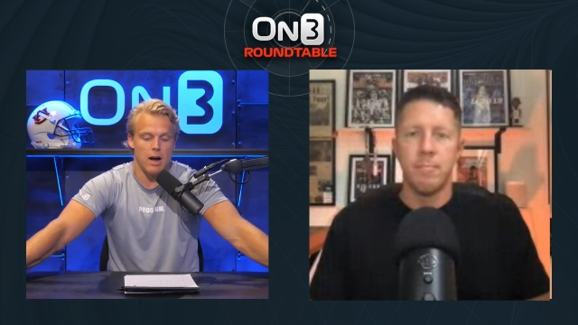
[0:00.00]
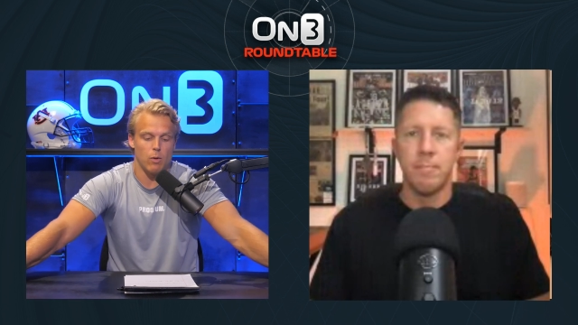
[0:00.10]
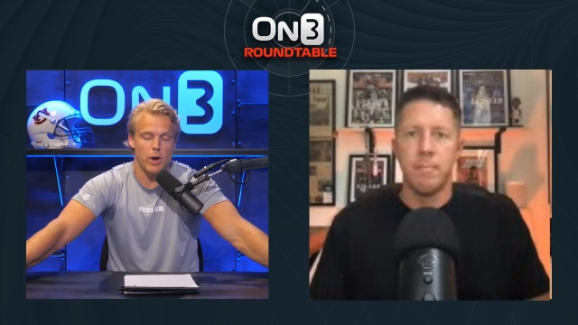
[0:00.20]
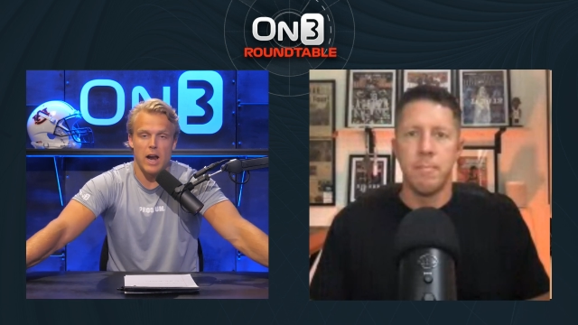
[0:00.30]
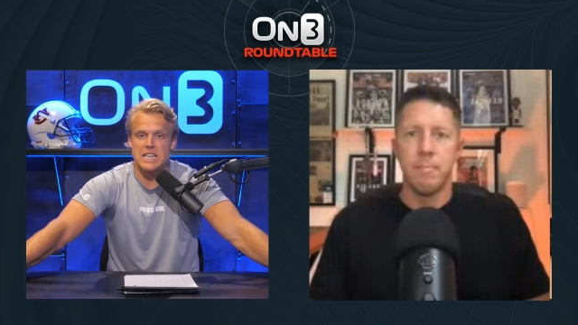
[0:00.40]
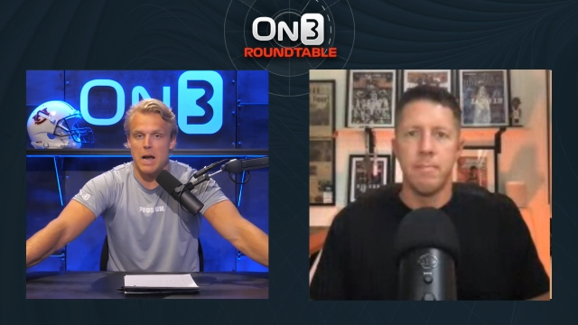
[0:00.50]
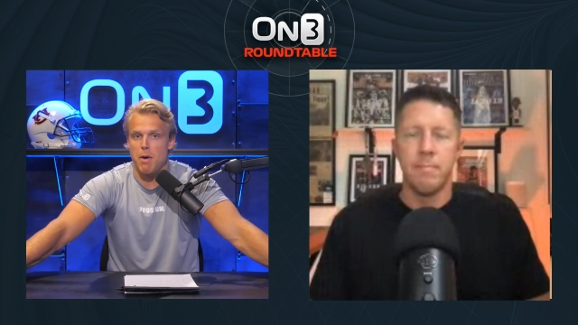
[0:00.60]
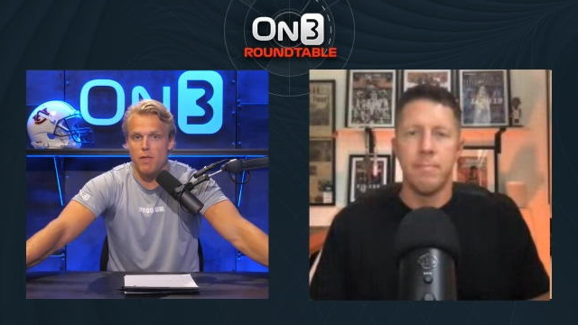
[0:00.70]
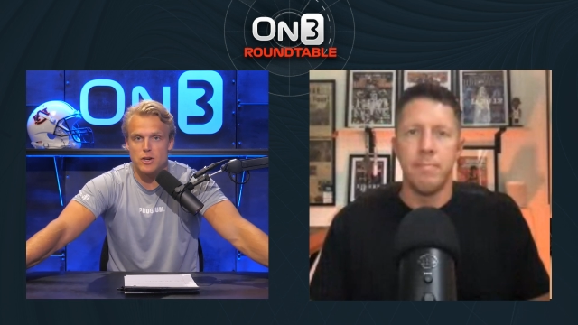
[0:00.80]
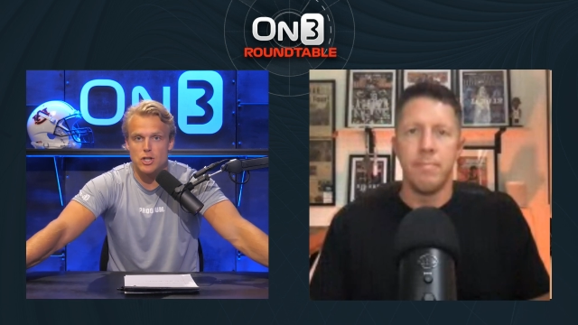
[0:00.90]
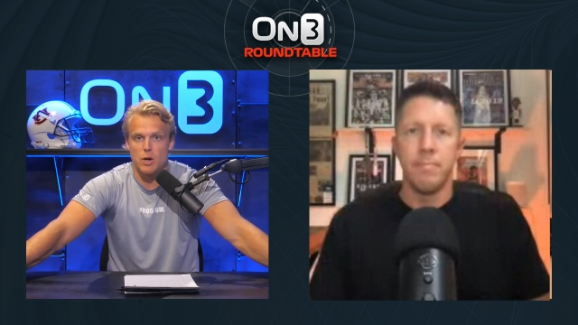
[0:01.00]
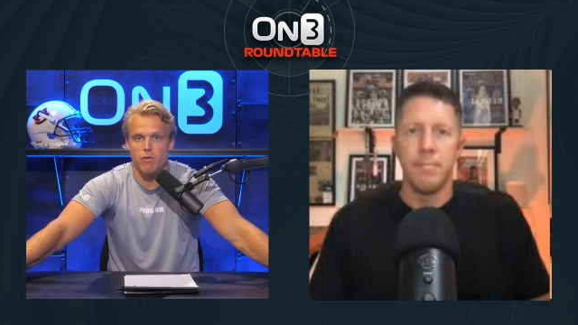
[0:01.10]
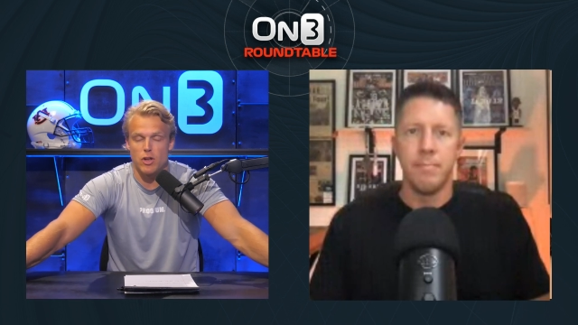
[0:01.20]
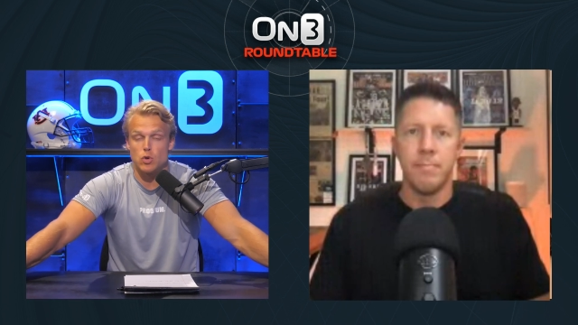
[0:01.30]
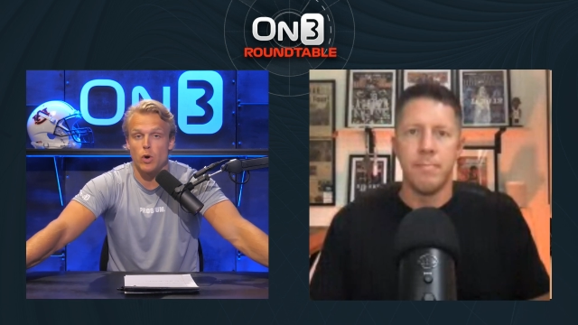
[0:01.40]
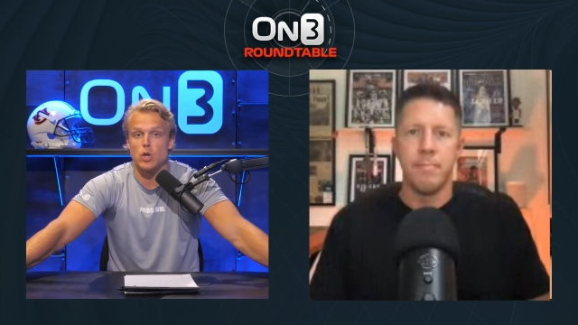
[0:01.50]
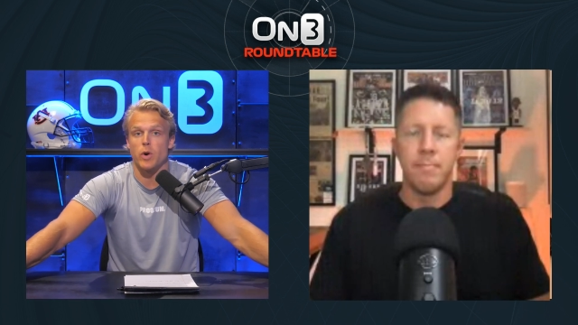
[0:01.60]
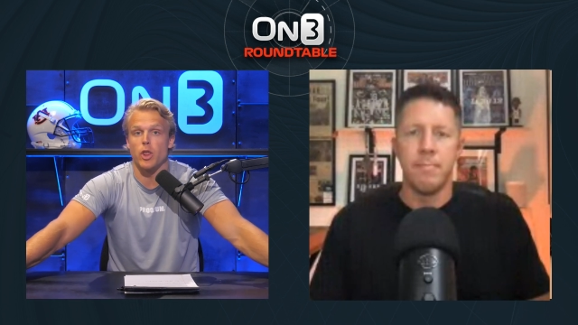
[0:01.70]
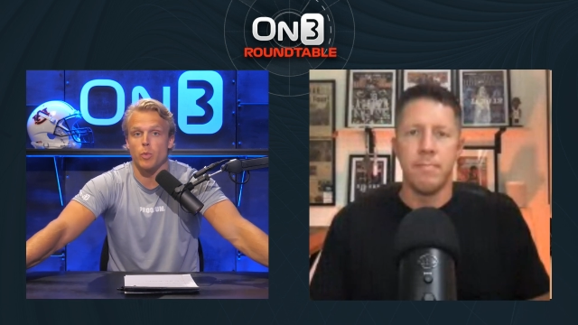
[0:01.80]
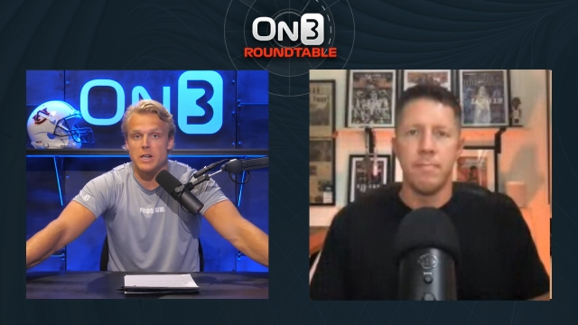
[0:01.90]
Speaker 1: We got to talk about this, though, for the
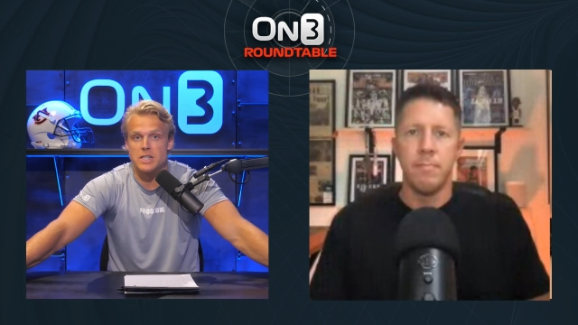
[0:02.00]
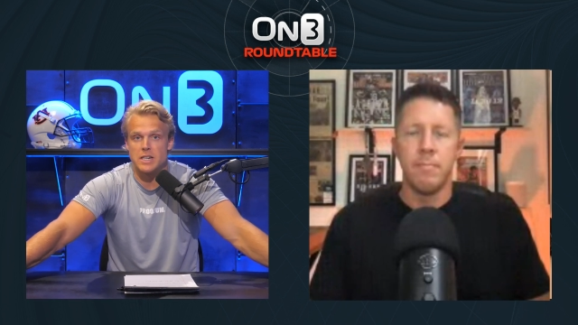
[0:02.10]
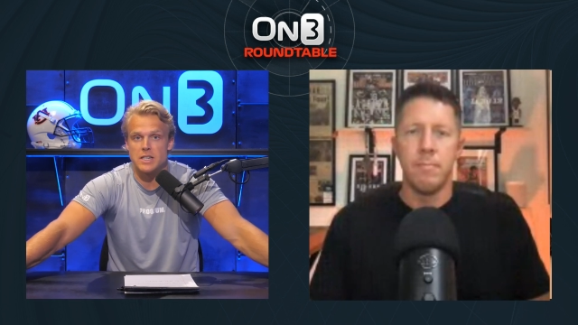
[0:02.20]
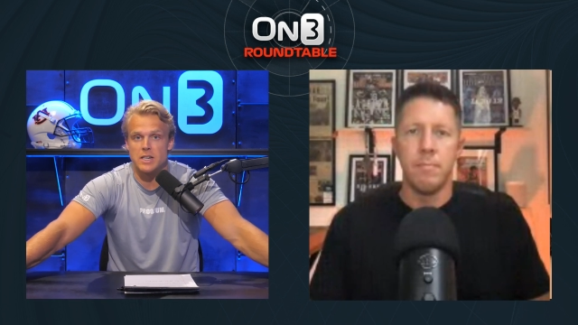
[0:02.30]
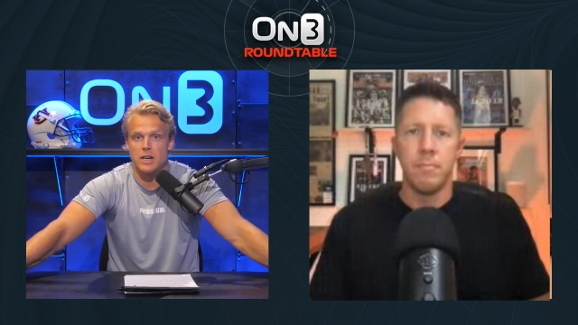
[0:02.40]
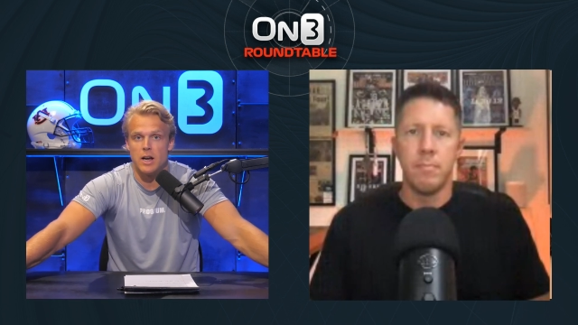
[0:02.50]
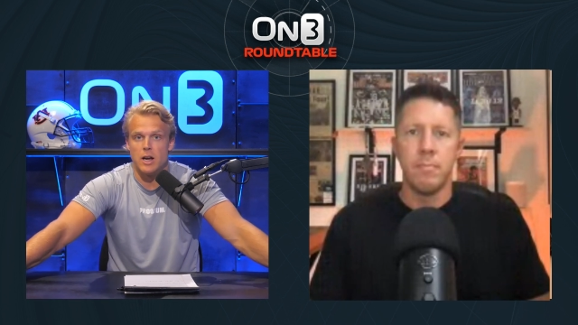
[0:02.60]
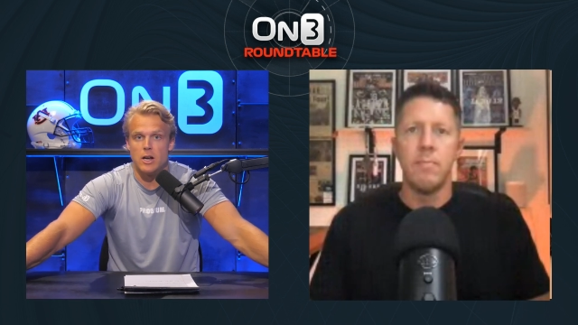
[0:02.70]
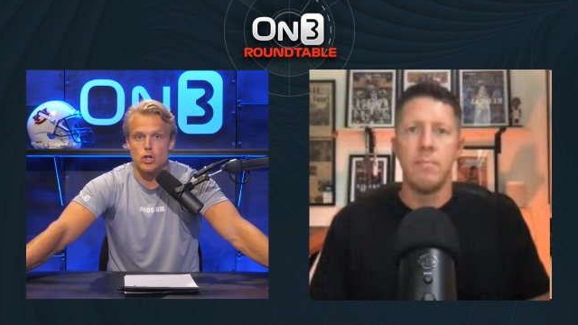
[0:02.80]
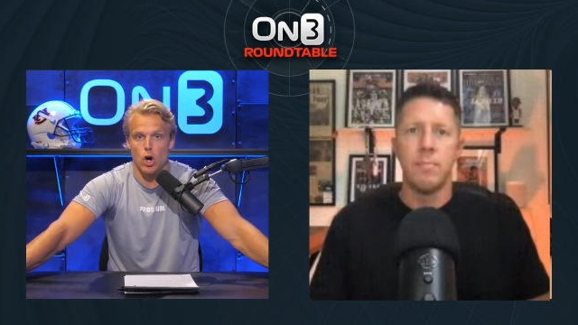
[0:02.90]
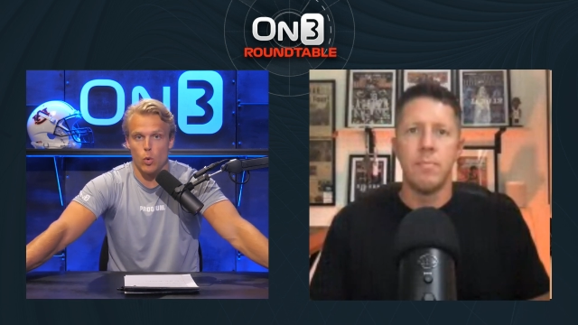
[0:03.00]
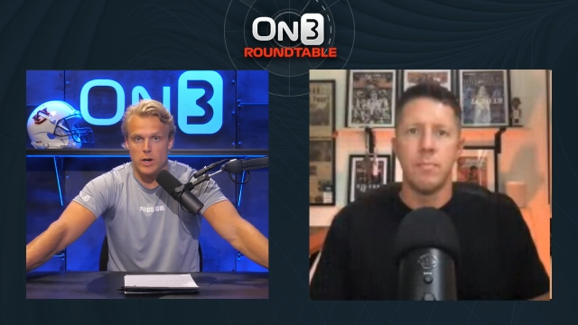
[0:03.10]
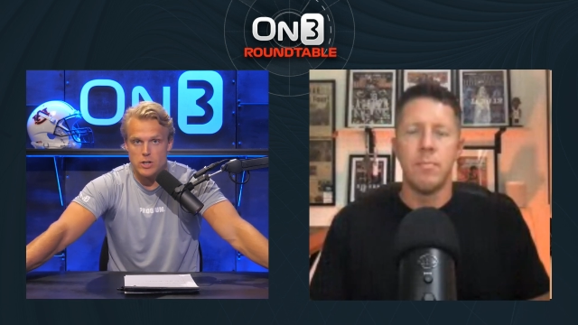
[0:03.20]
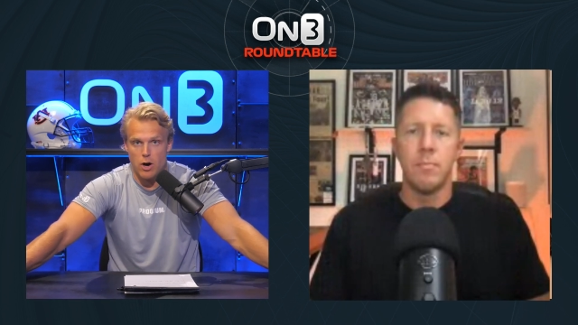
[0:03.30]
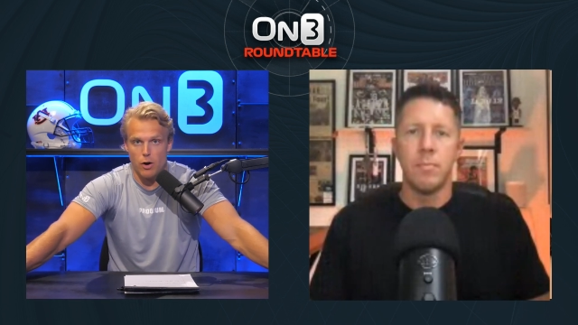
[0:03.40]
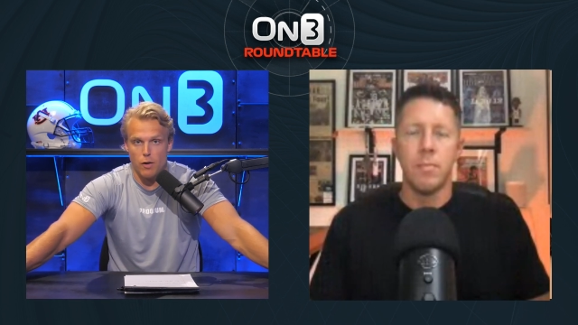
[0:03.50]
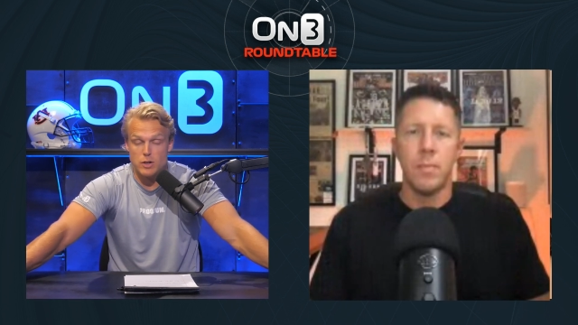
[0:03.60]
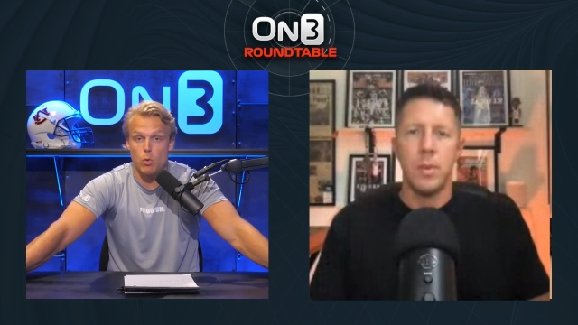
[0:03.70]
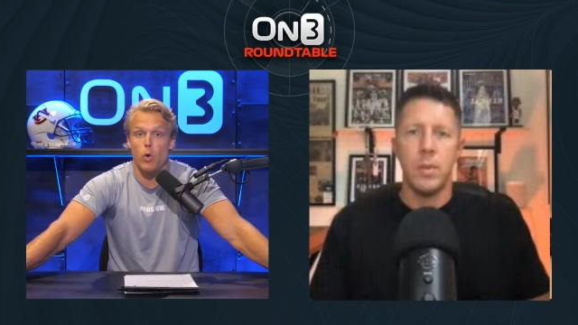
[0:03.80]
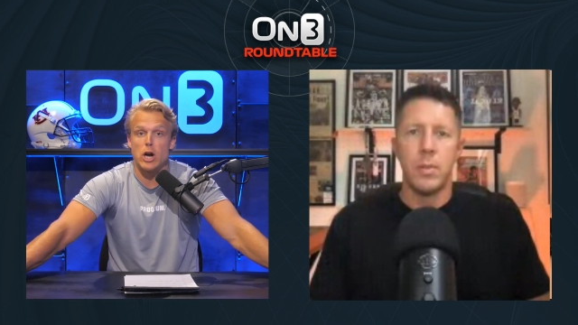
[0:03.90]
2023 season. Jarquez Hunter, there's some
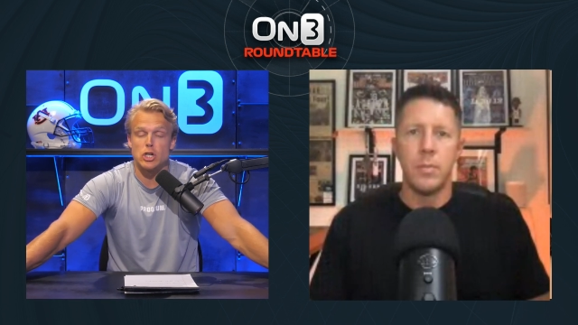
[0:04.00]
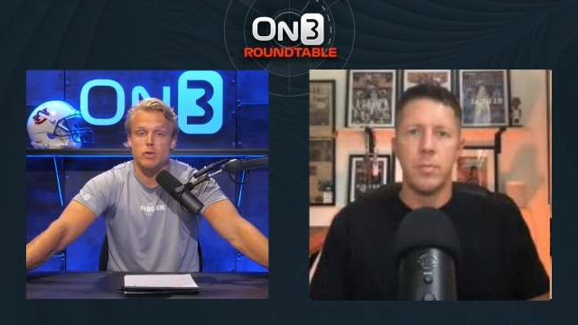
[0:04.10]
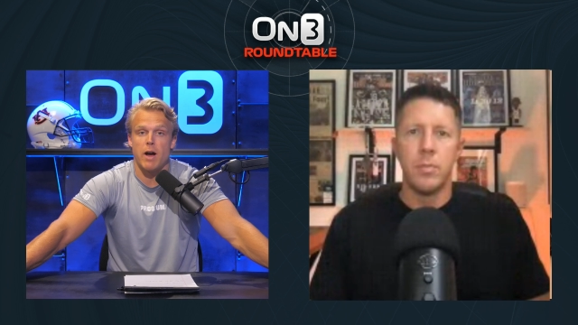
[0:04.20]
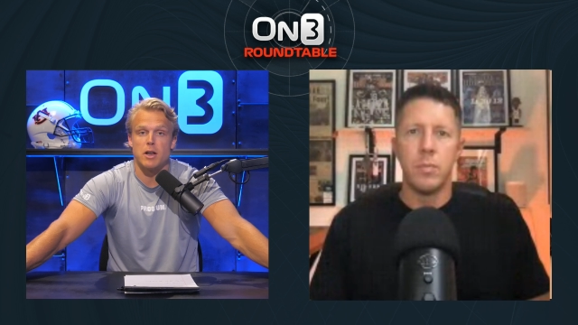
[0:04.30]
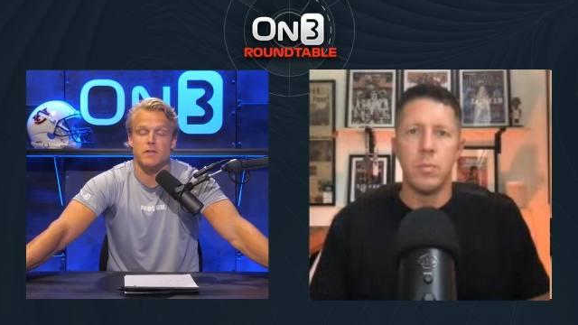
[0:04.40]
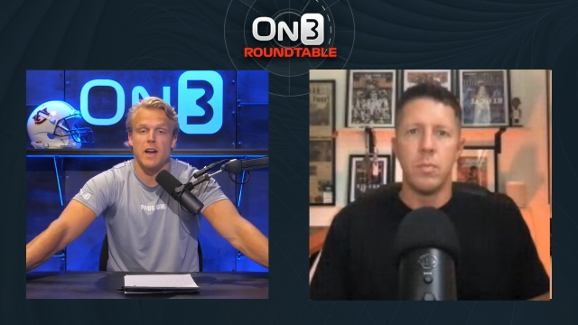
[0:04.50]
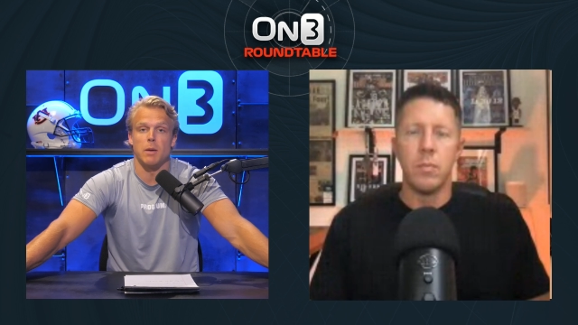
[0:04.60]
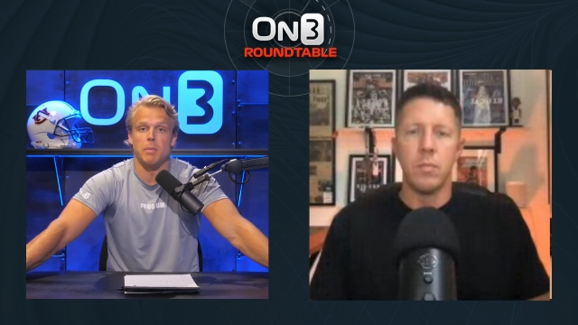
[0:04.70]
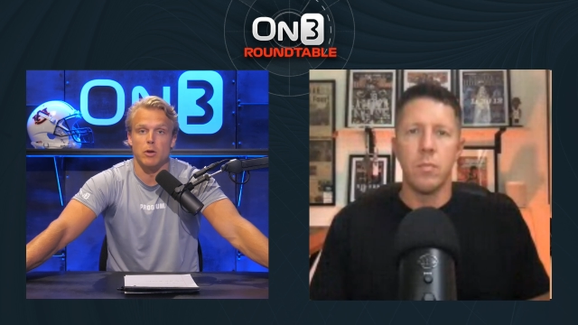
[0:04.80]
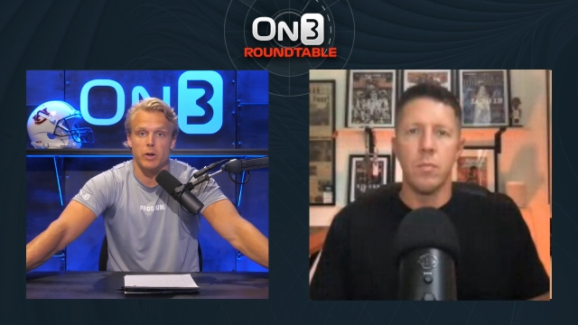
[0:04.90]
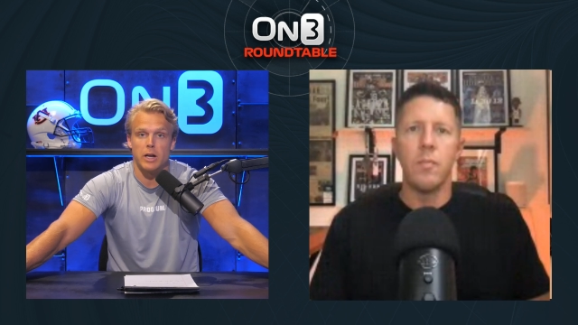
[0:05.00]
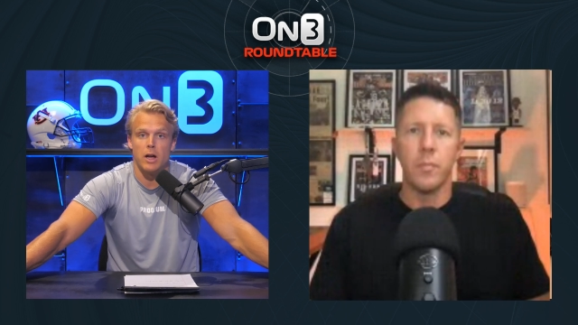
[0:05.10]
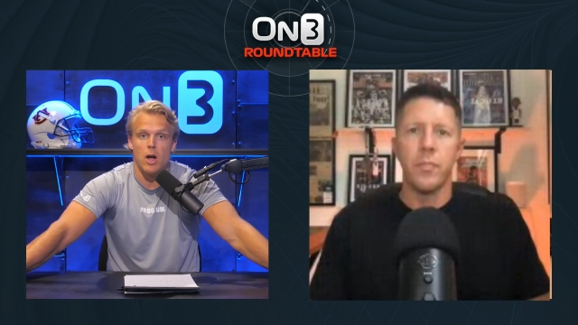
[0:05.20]
questions around his availability.